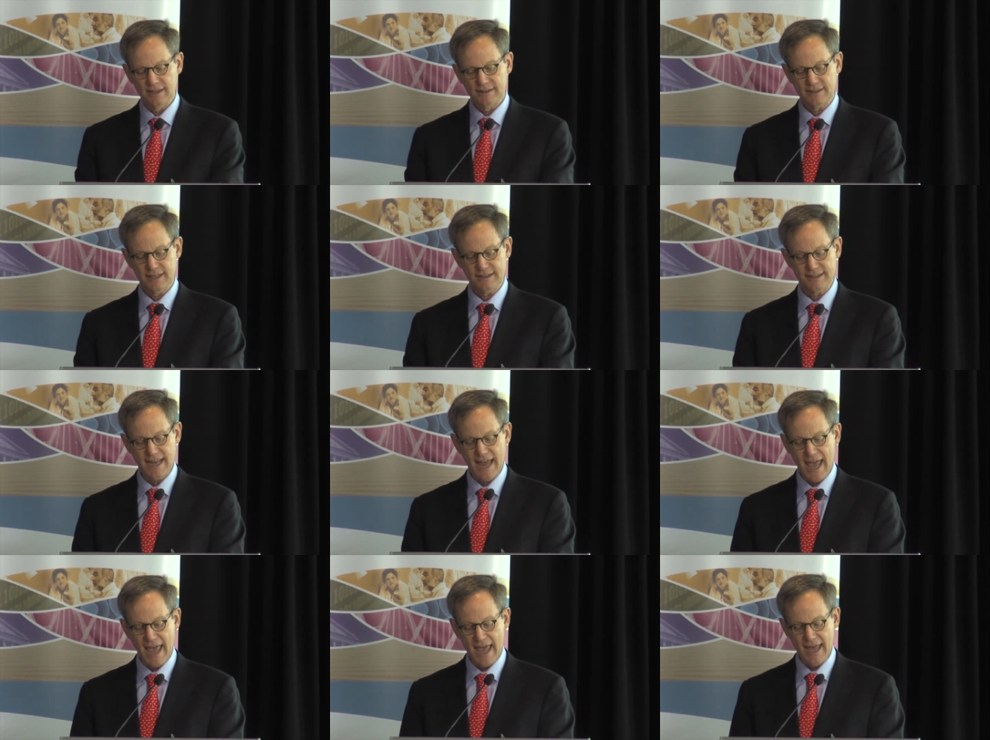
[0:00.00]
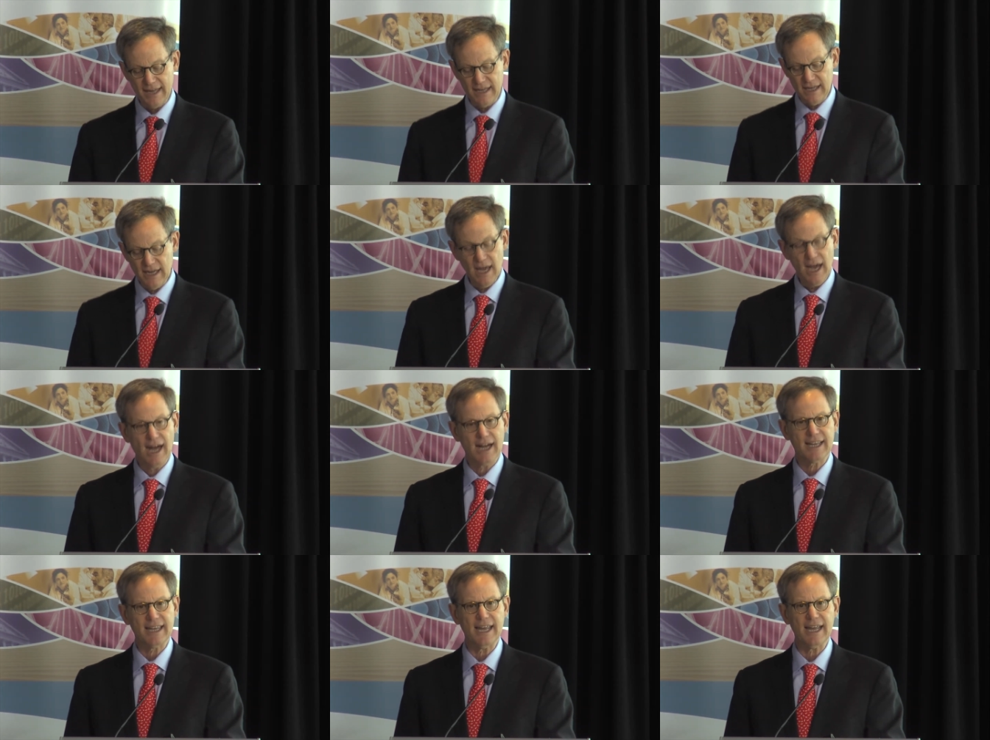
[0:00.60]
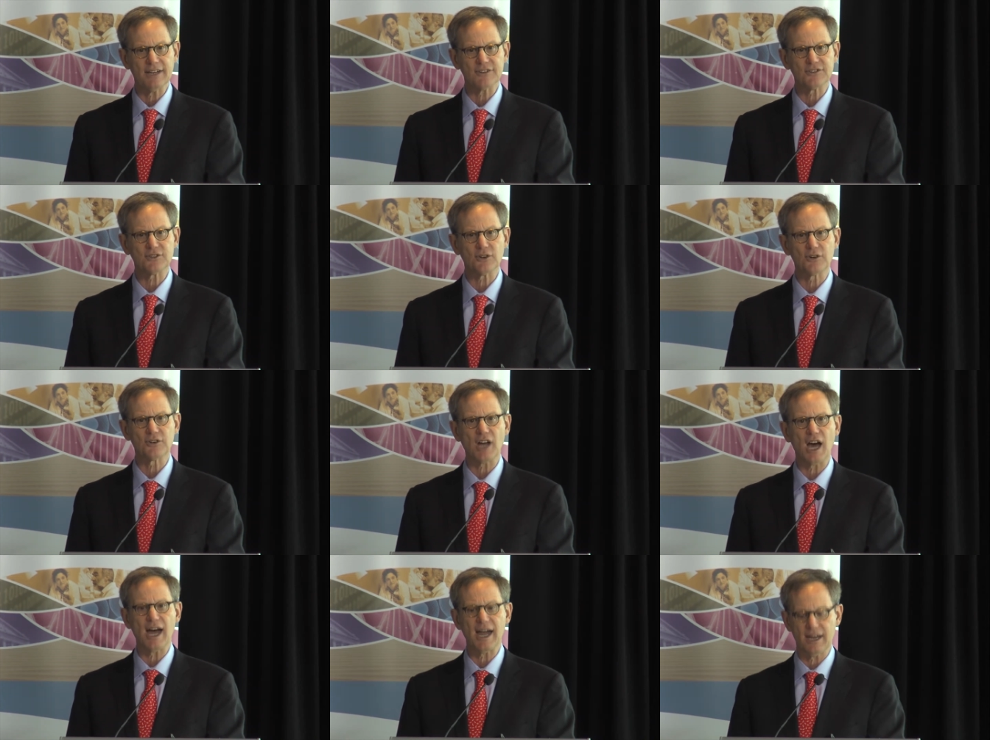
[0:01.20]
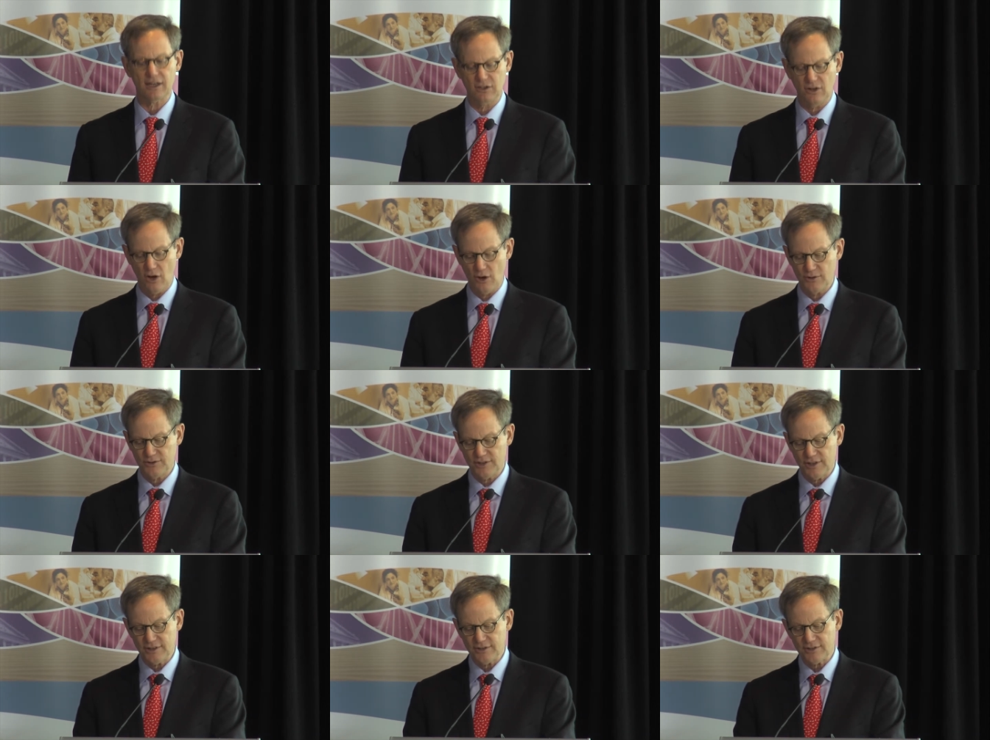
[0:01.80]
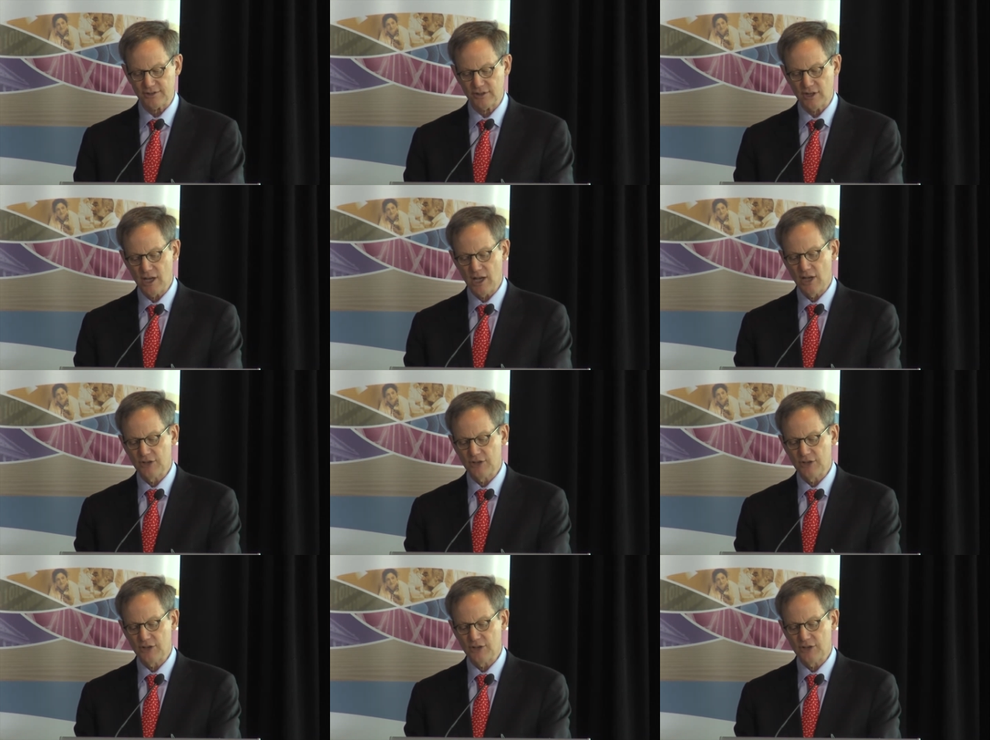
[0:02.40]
Today, a cancer diagnosis